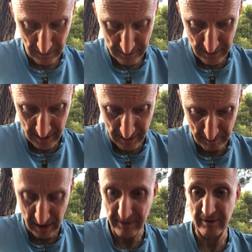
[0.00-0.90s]
I did end
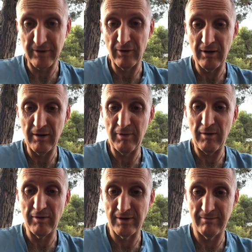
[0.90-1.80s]
up going to the toilet, but
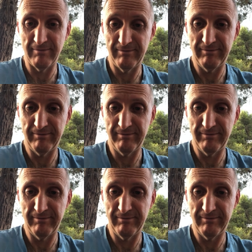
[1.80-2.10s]
I wasn't